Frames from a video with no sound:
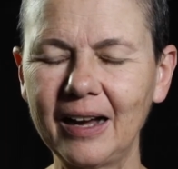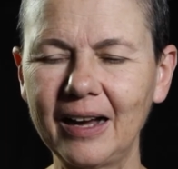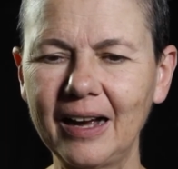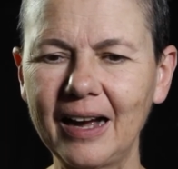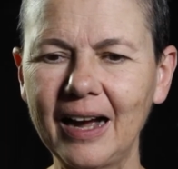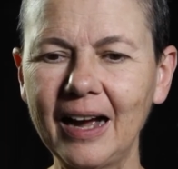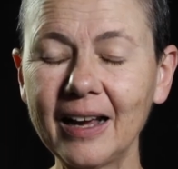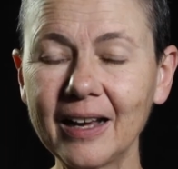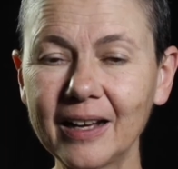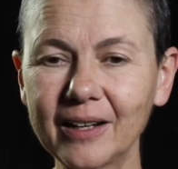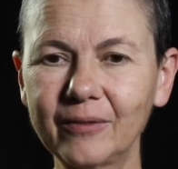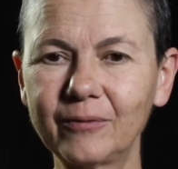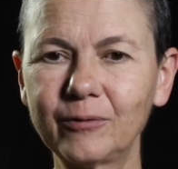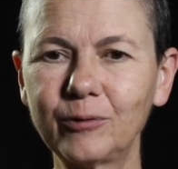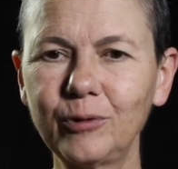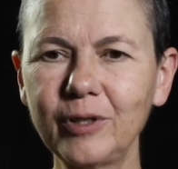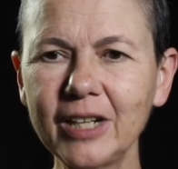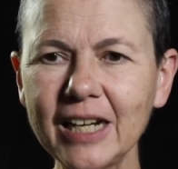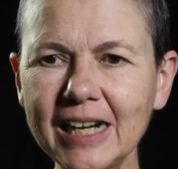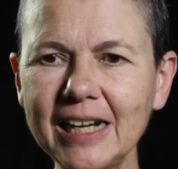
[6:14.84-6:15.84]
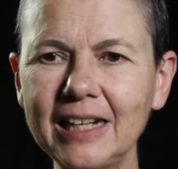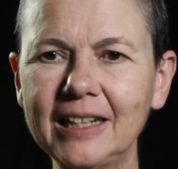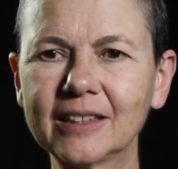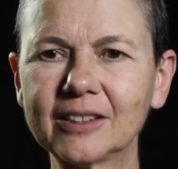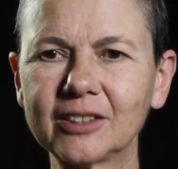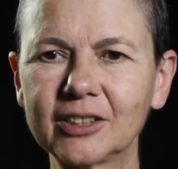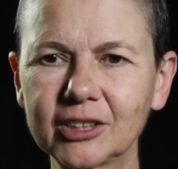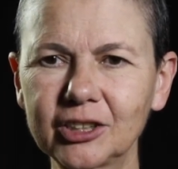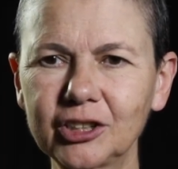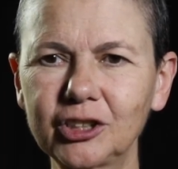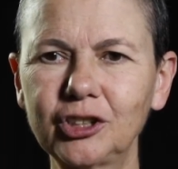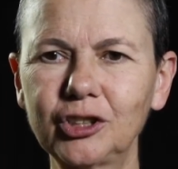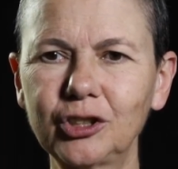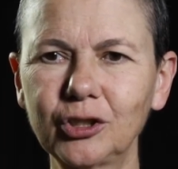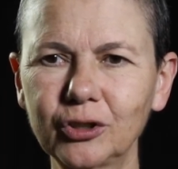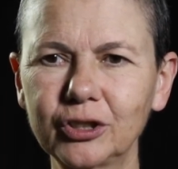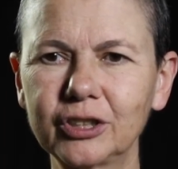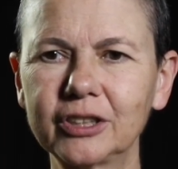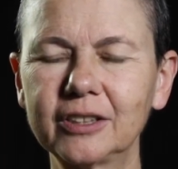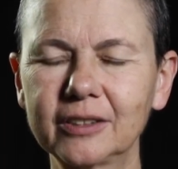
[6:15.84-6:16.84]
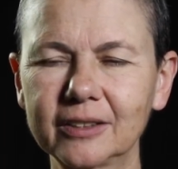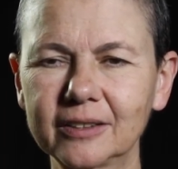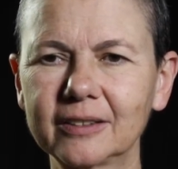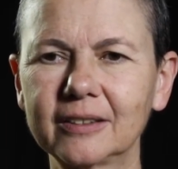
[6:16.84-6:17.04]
have really understood